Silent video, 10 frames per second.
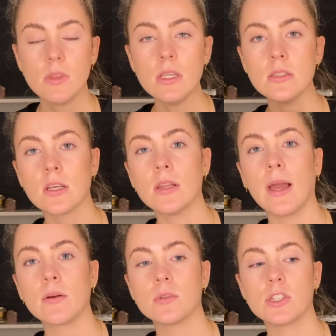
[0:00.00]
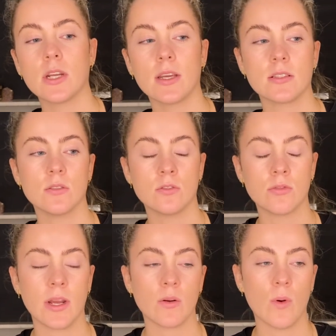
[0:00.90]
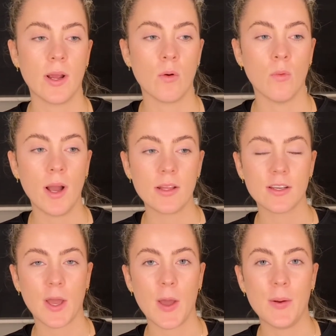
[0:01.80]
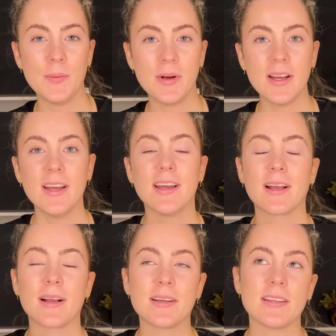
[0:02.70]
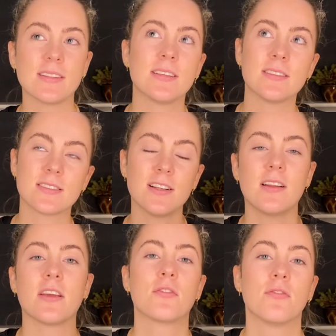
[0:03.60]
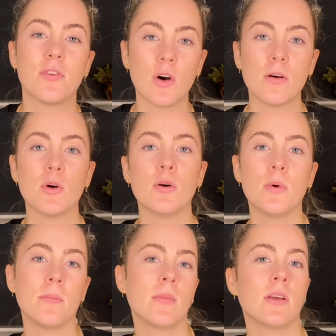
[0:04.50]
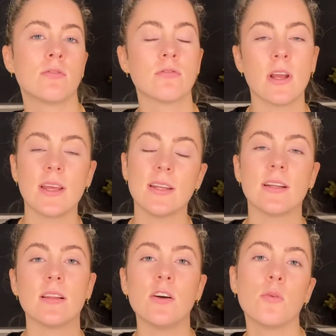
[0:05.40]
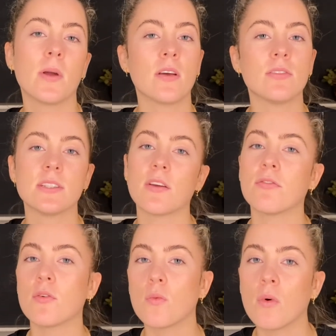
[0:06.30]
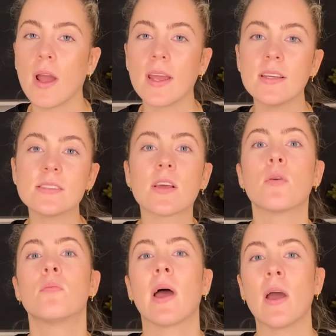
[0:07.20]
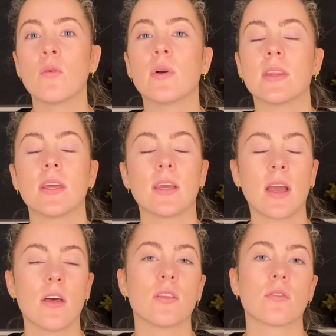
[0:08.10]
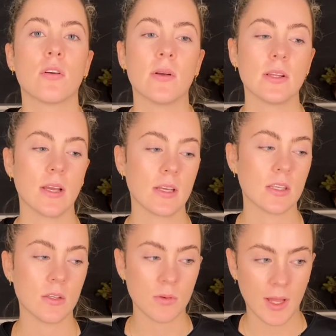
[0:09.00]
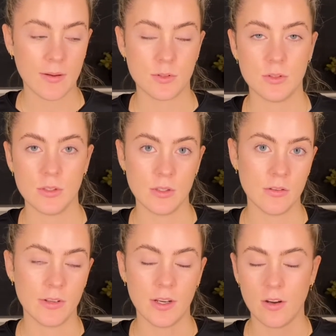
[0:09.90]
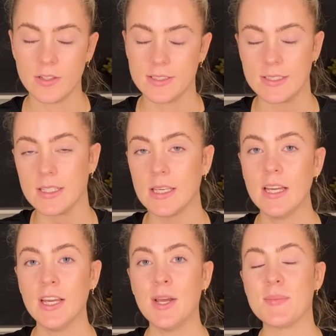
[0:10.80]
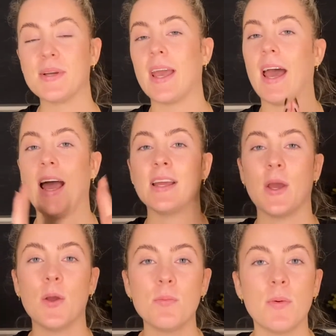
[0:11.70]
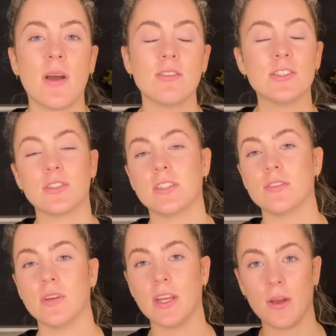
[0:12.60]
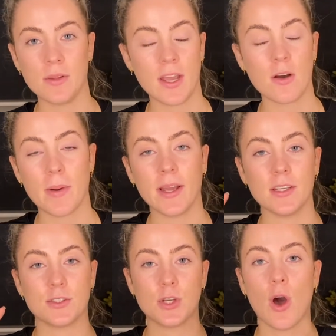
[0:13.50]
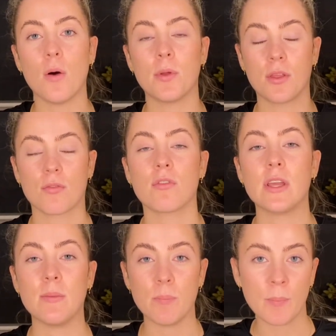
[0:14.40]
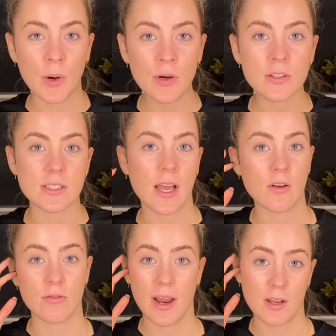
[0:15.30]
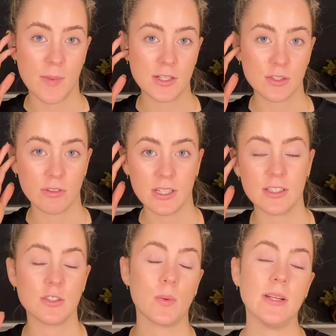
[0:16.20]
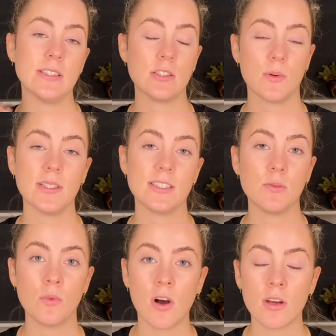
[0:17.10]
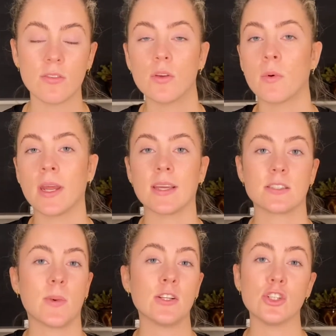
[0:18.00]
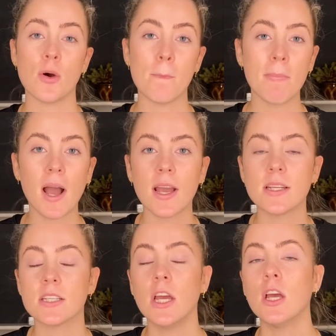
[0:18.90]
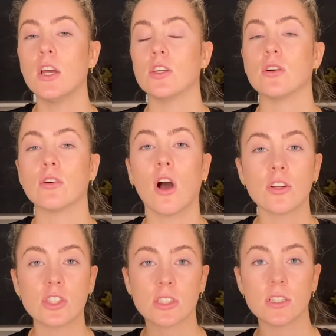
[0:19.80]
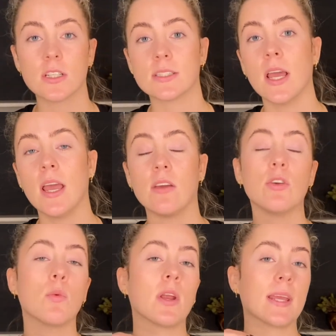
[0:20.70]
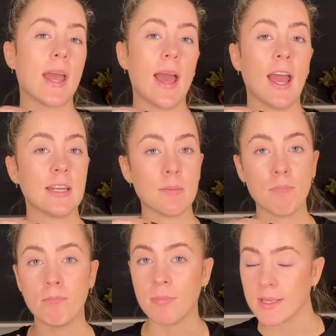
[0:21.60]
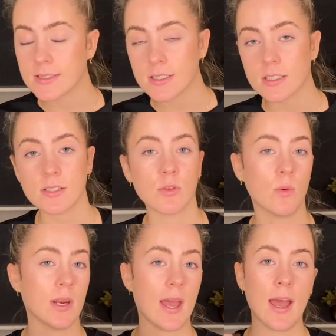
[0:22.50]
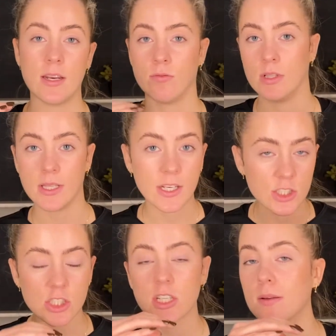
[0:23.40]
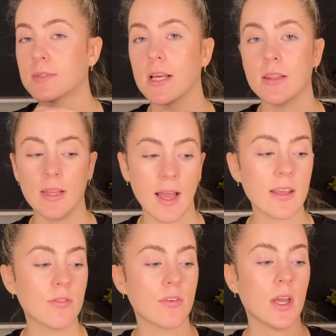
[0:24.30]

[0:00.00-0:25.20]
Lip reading: the language in it, because it was written quite a while ago, it's not like formal, but written in a little bit of a different way, so bear with it, get through it, like you will absolutely love it, honestly. But yeah, I hope you have enjoyed this video. They are my top three books that I would recommend to read in 2021 if you want to expand your mind, your consciousness, if you want to get ahead in business, if you want to get ahead in relationships, life.